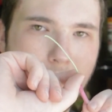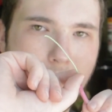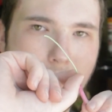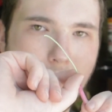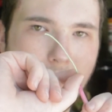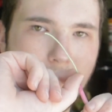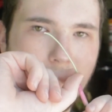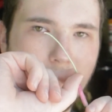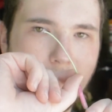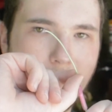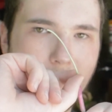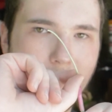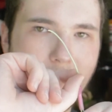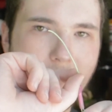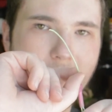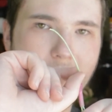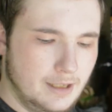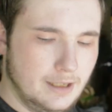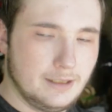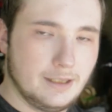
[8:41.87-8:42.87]
parking
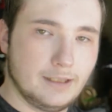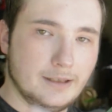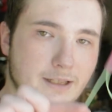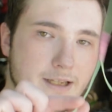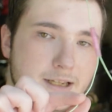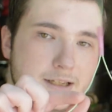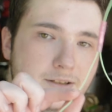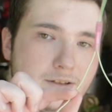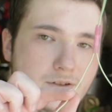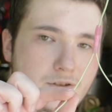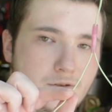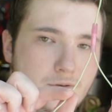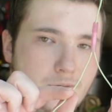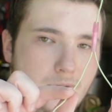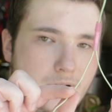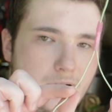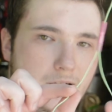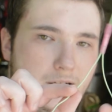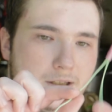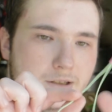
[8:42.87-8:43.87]
brake, and then these two
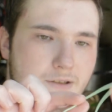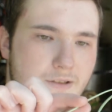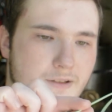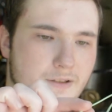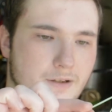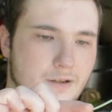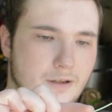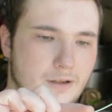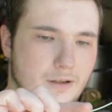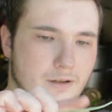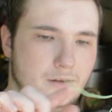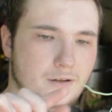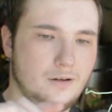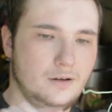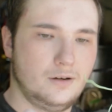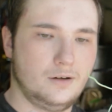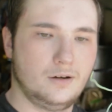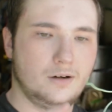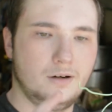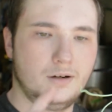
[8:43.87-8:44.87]
wires
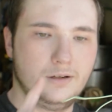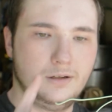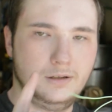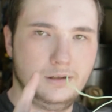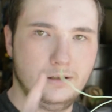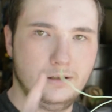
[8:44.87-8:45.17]
are